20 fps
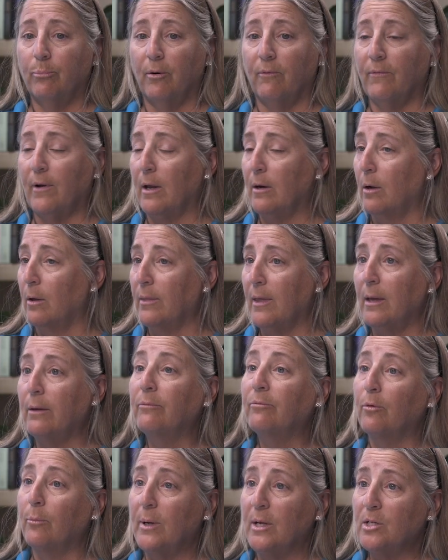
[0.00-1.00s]
provide all the
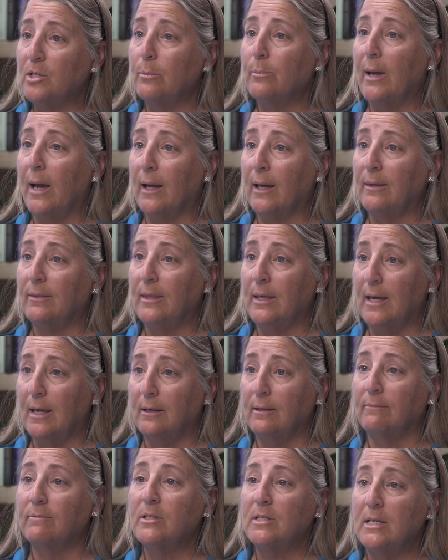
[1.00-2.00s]
information back at the
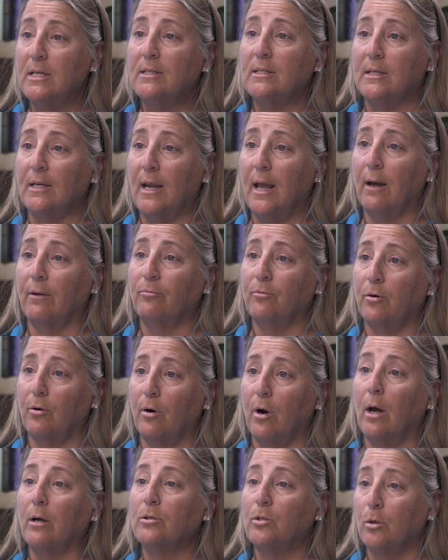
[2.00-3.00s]
end of season
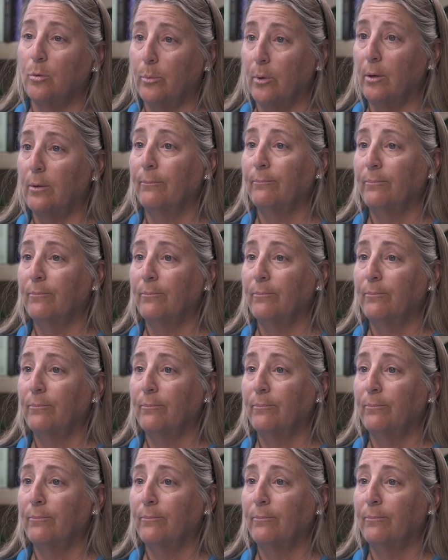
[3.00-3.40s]
after October